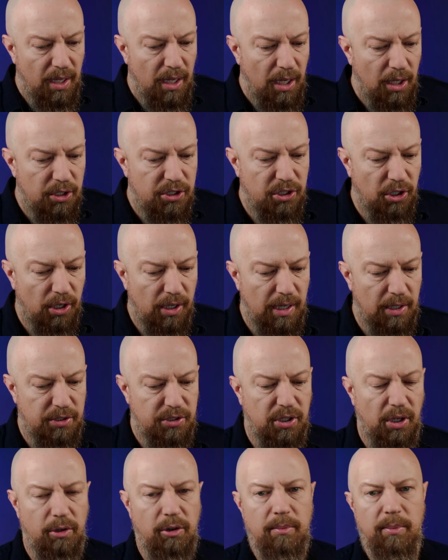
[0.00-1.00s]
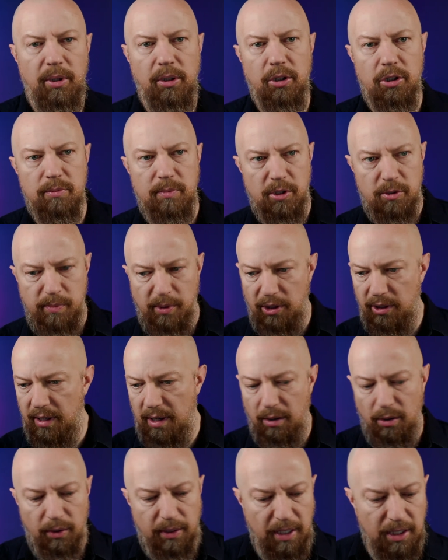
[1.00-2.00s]
It started out stuttering, but looks much better
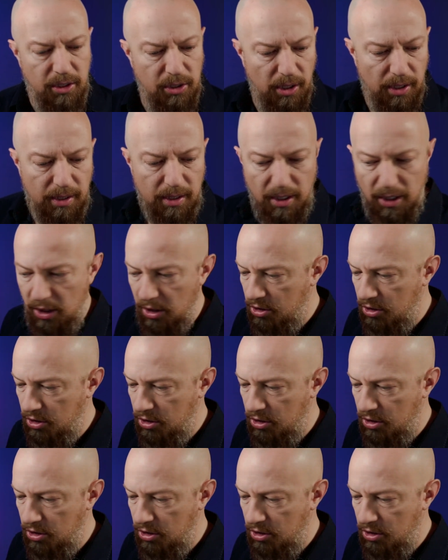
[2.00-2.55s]
now. Okay, good.